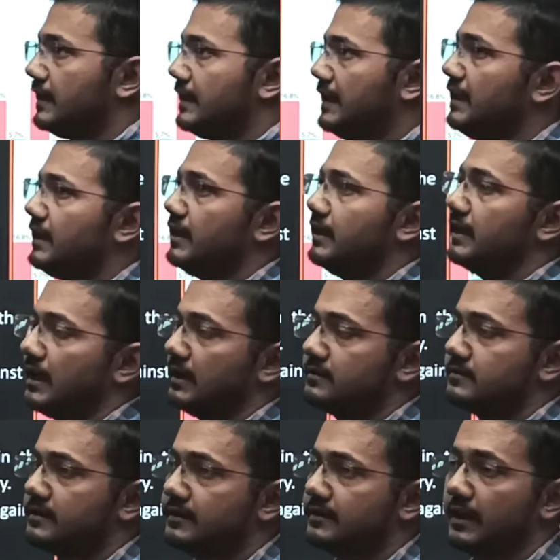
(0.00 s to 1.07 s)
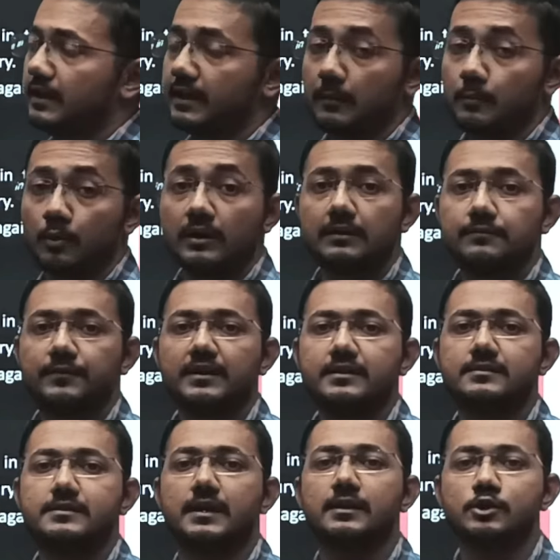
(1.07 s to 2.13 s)
India jetia demographic
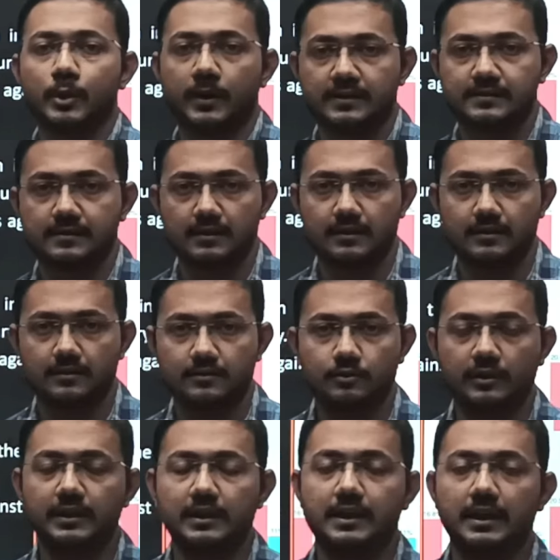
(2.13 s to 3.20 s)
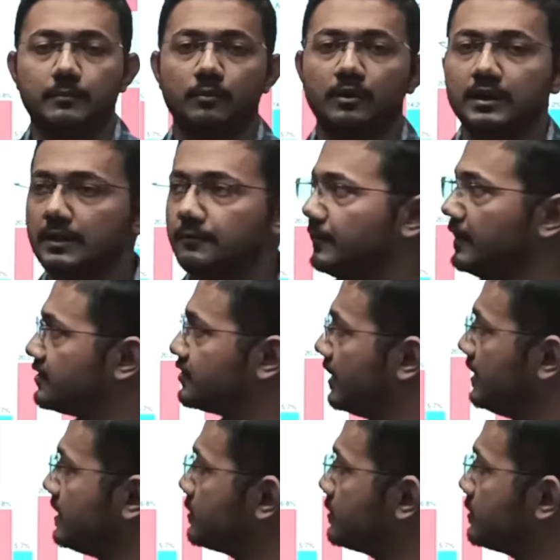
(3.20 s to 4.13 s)
change hoye asile. To etia demographic change